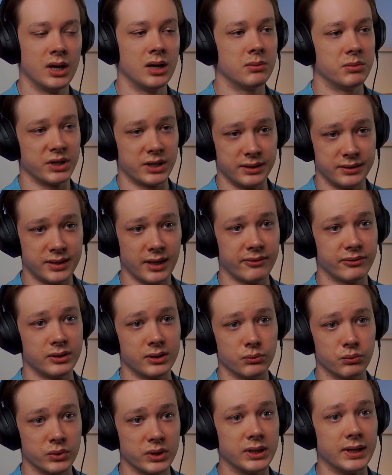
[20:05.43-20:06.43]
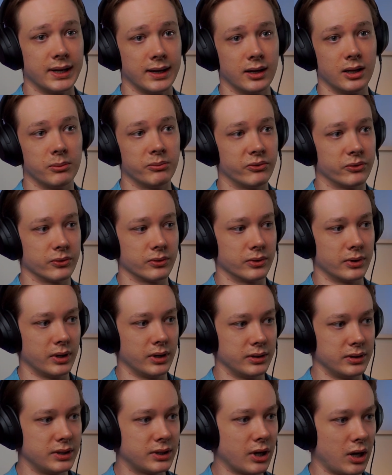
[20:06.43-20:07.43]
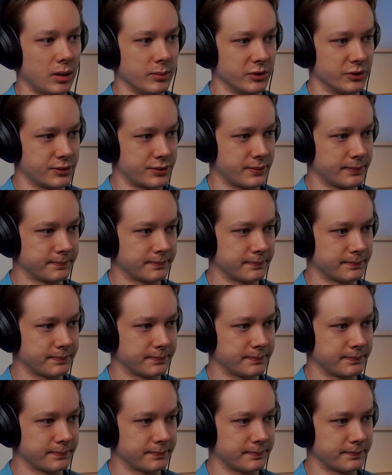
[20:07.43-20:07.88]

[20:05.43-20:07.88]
but it can definitely really help for e-commerce.